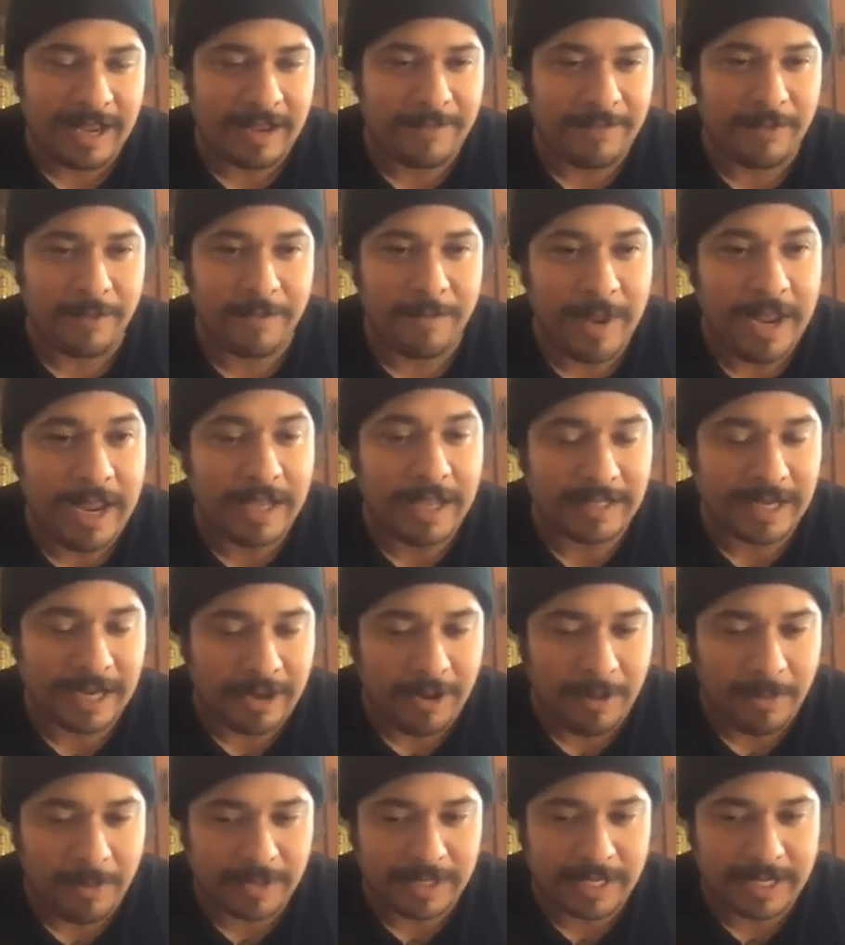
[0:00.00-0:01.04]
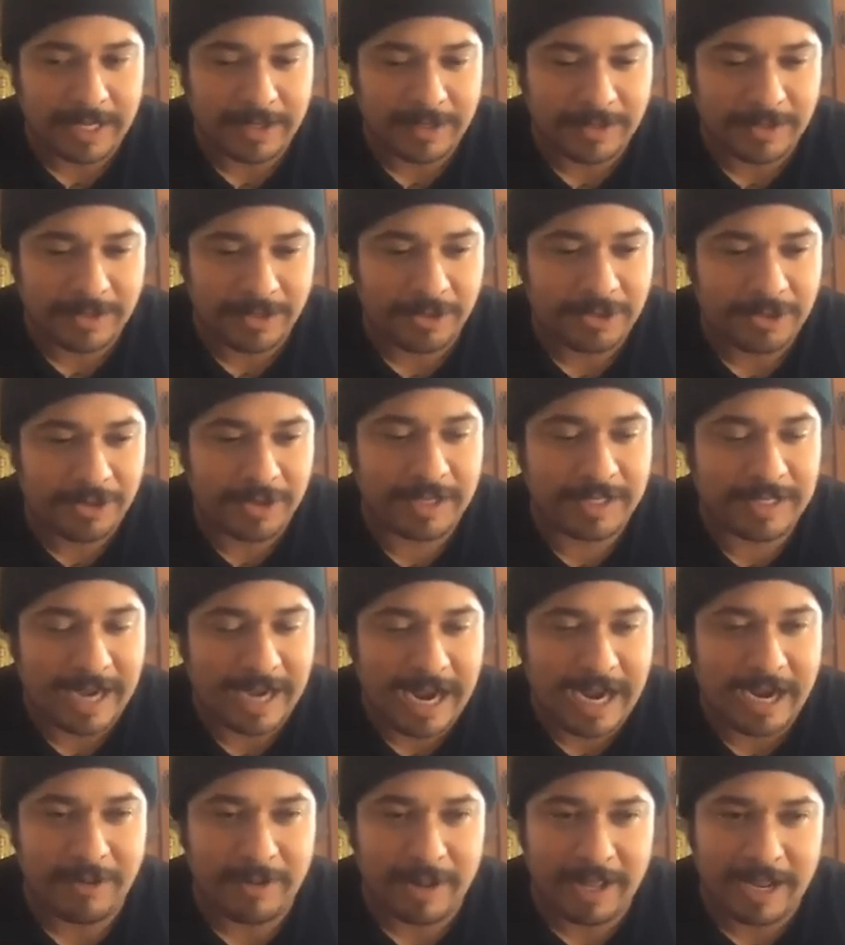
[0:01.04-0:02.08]
for me, it's, like, almost, like, social
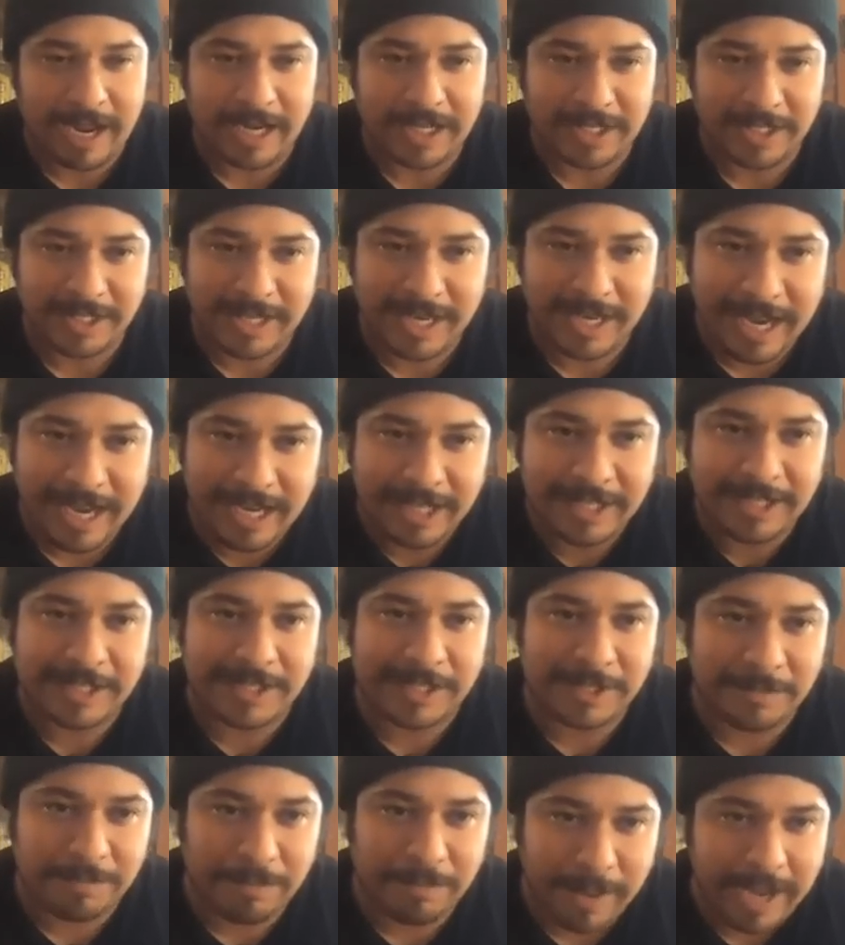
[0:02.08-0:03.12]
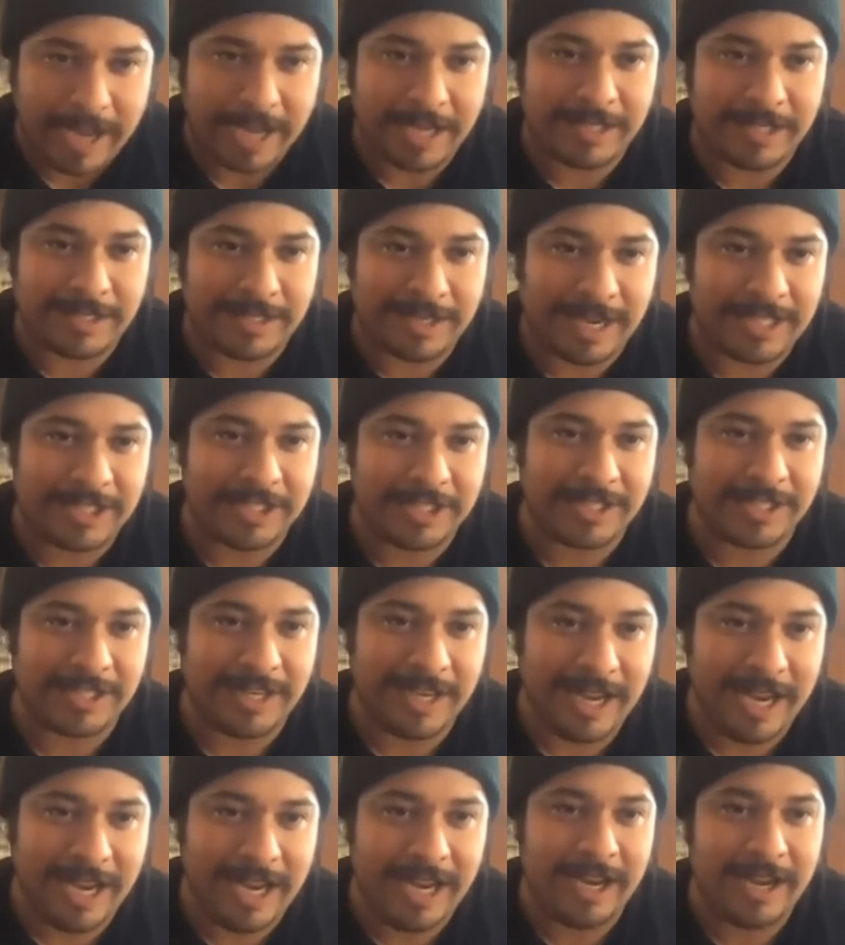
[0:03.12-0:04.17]
anxiety where, like, I just need space. I just
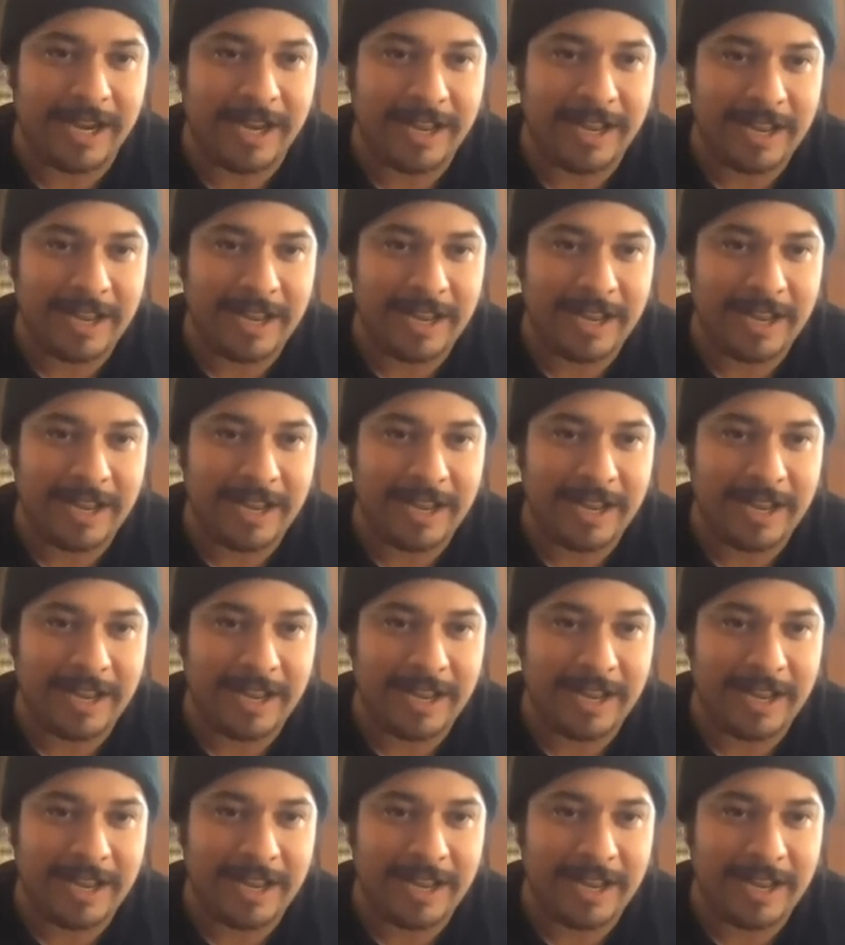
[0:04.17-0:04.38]
need,